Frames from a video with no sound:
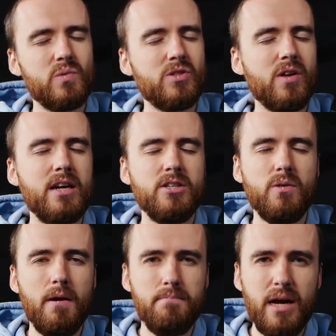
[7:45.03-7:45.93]
We try to
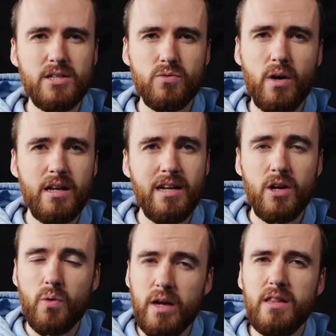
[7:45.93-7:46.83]
do our best running
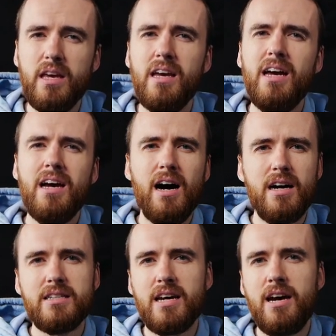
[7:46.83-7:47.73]
it quickly,
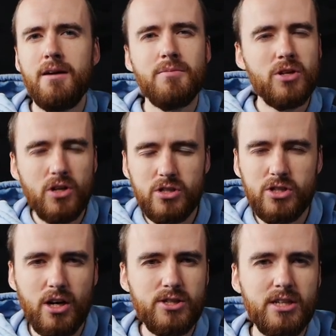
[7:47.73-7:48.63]
on time, good
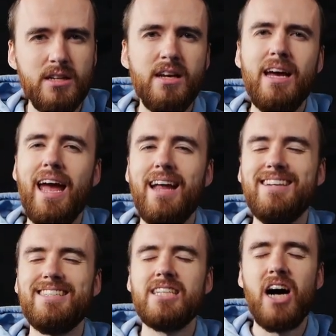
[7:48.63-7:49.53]
judging,
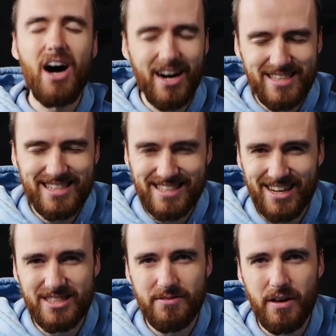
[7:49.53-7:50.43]
and tons
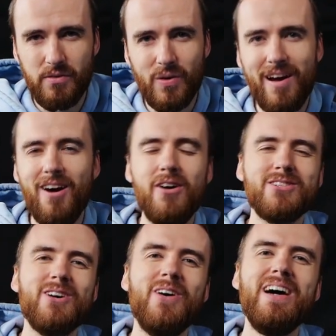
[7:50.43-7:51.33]
of giveaway.
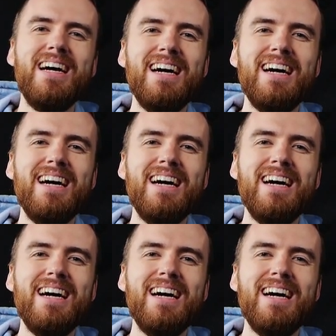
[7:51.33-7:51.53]
Also,